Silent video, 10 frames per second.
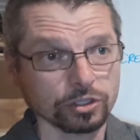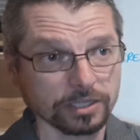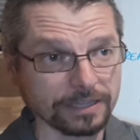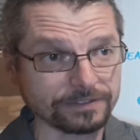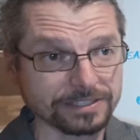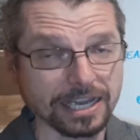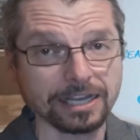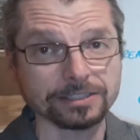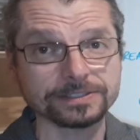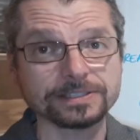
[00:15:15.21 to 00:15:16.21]

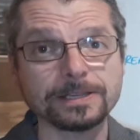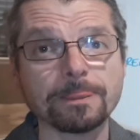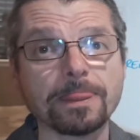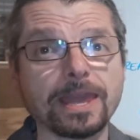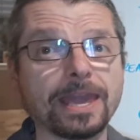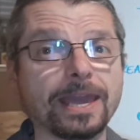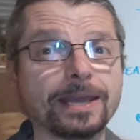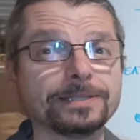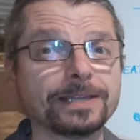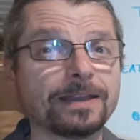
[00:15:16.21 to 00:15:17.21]
lifestyles
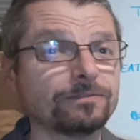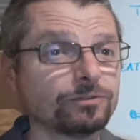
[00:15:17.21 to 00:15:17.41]
and have